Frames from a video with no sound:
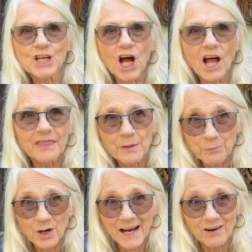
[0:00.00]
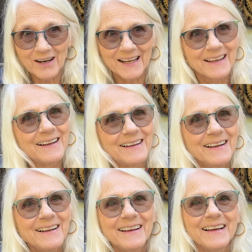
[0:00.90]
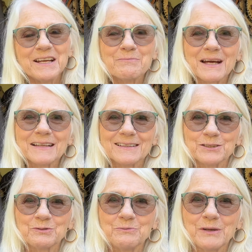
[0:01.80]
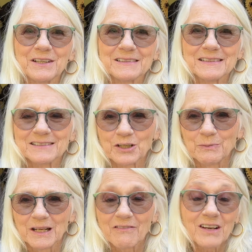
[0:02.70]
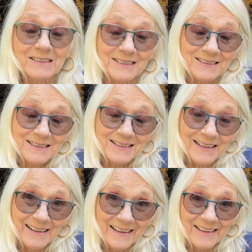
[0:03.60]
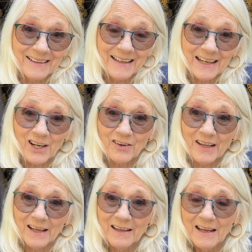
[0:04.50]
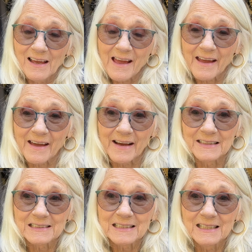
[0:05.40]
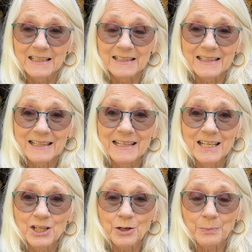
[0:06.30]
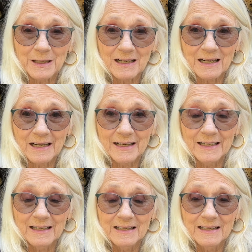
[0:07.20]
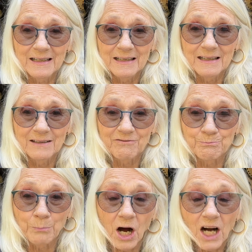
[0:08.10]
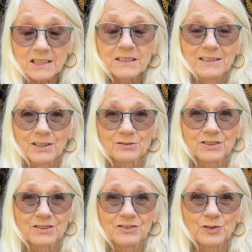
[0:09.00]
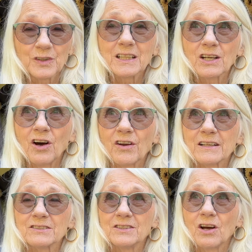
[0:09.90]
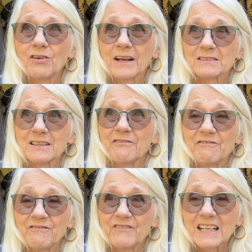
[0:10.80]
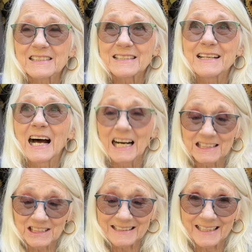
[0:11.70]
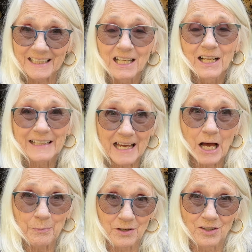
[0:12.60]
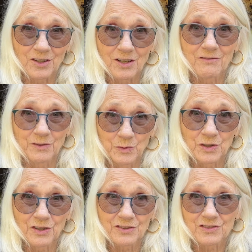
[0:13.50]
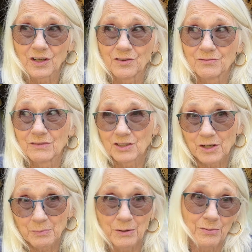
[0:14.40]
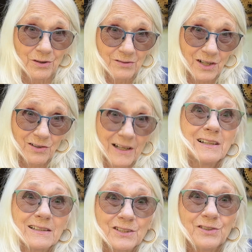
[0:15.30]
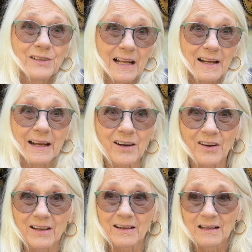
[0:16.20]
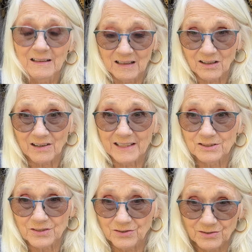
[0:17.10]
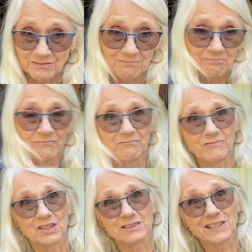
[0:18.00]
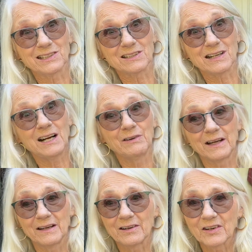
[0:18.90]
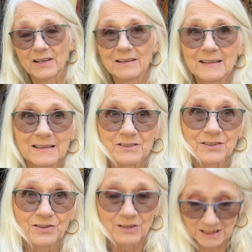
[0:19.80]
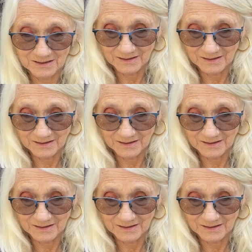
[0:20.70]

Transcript: on the prairie. He made this one because there's so many pheasants in the area, and nearby Mott, North Dakota, is known as the pheasant hunting capital of the world. So a lot of people go into that area or into the Enchanted Highway area to hunt